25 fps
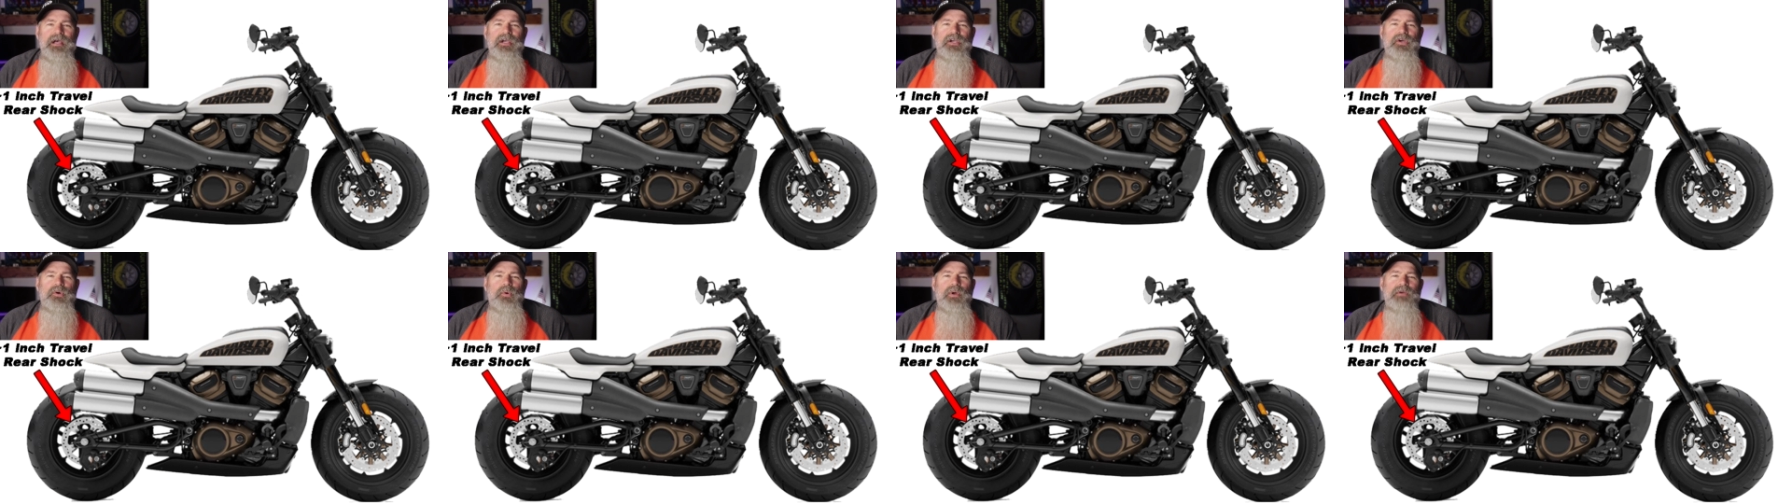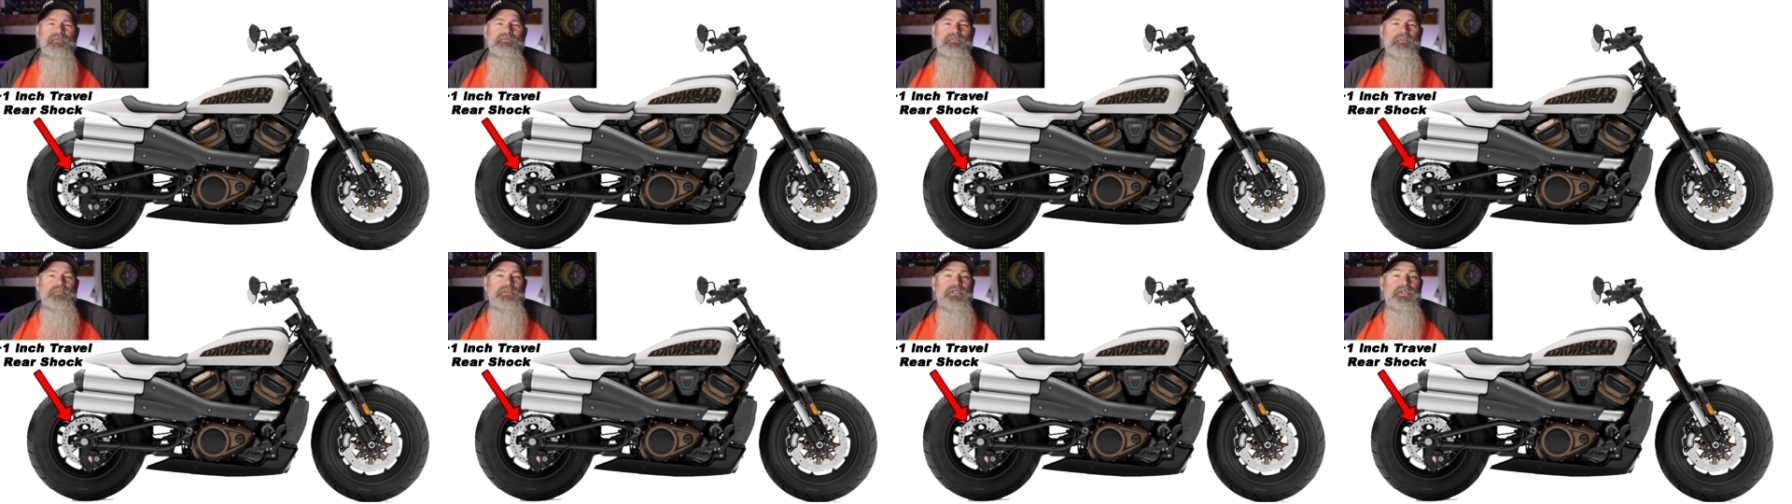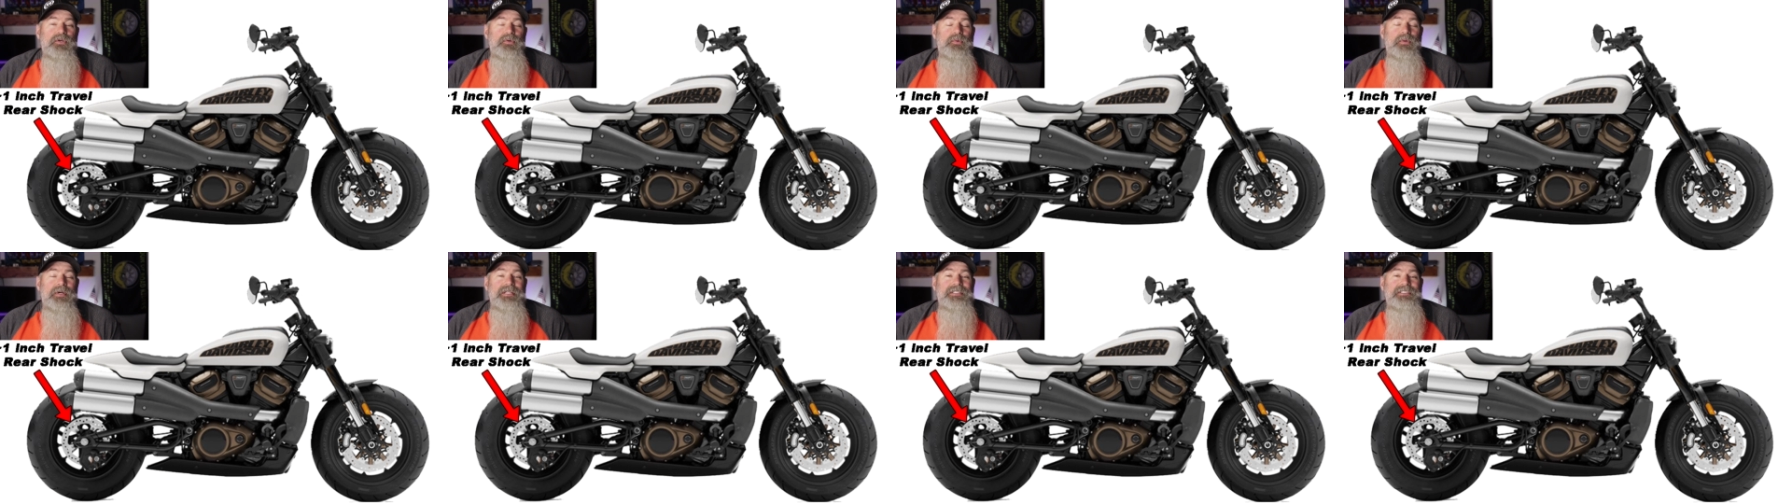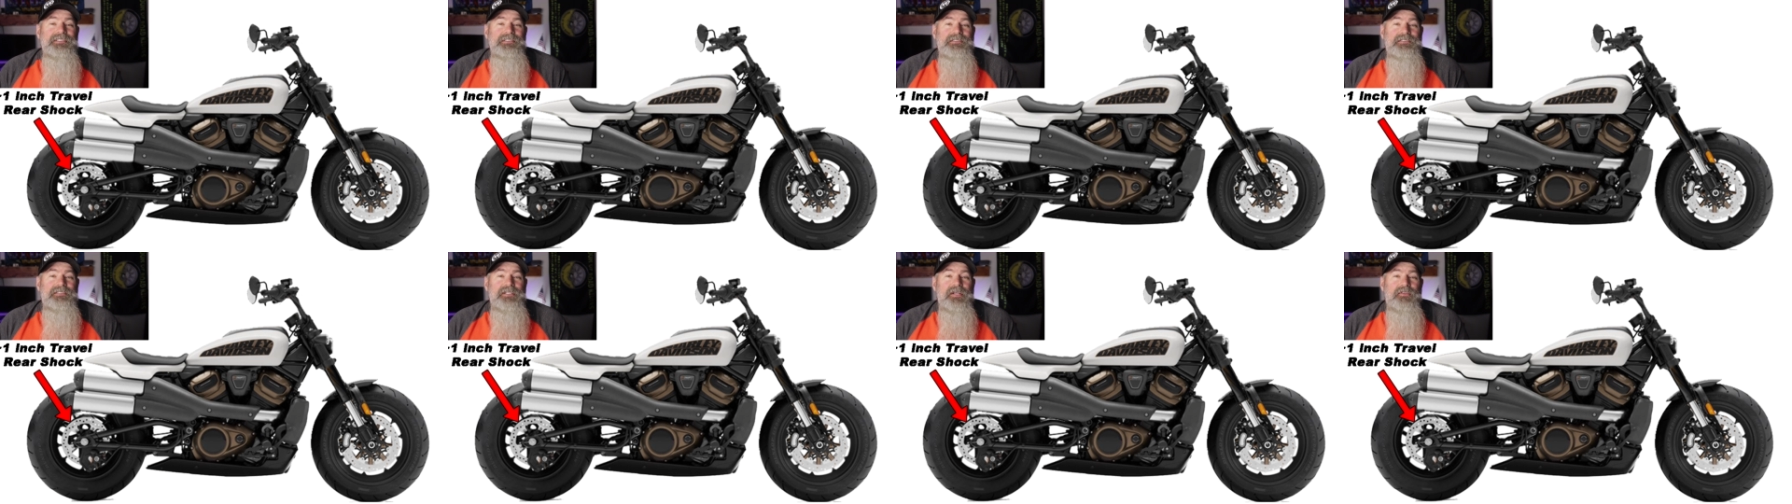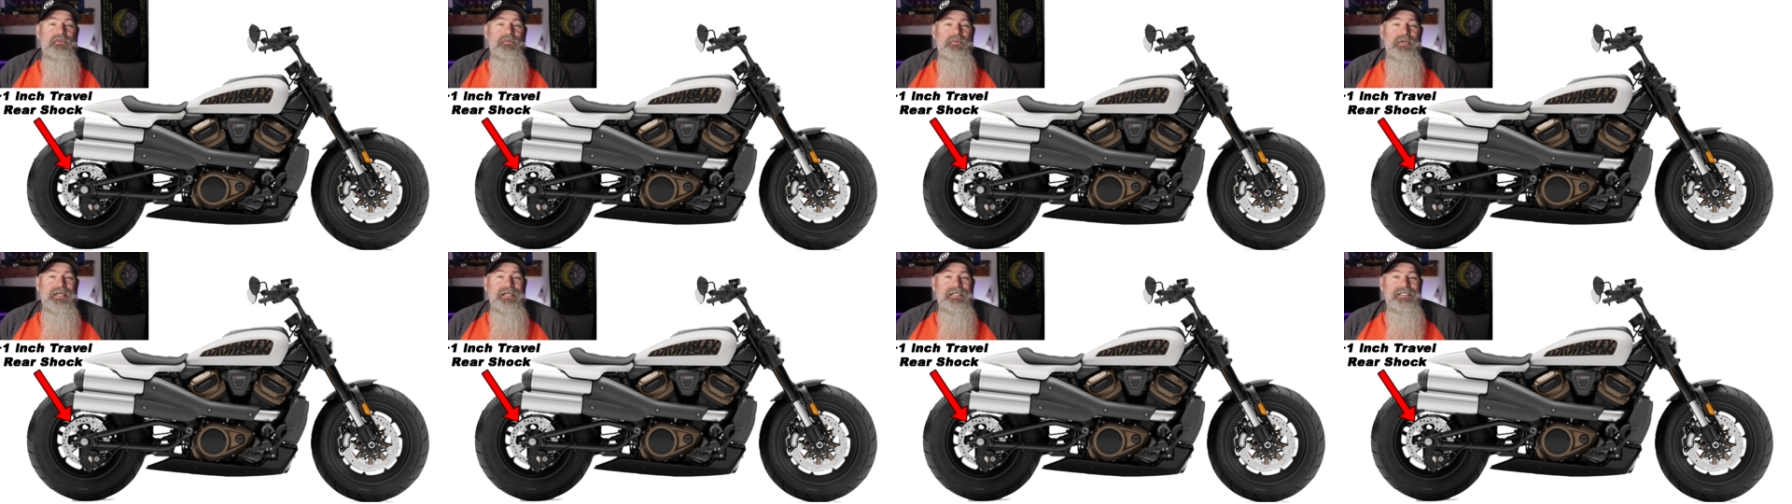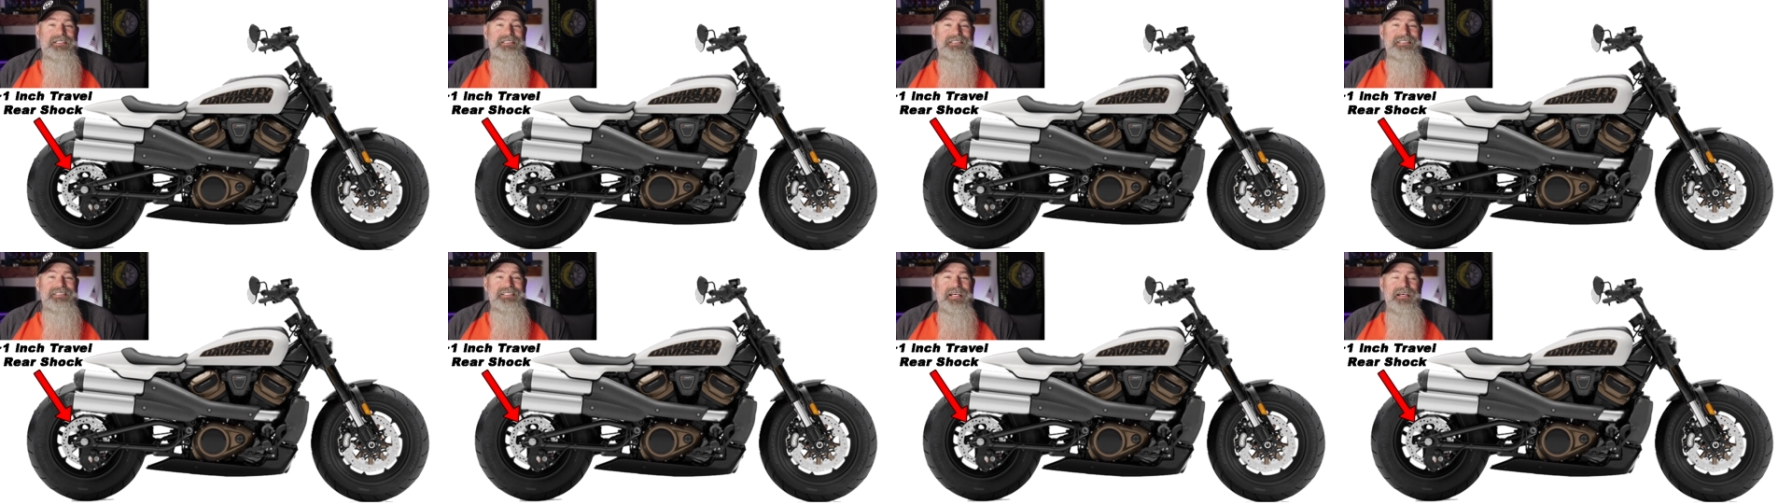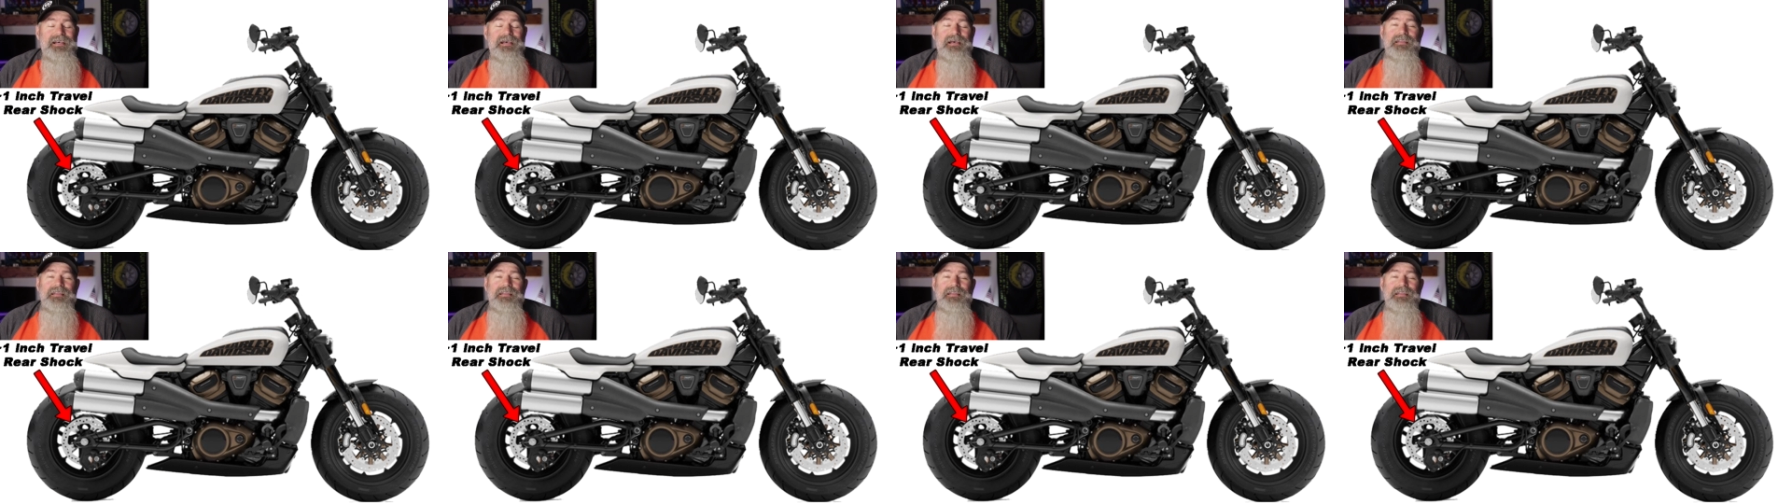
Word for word: Going from 2 inches to 3 inches,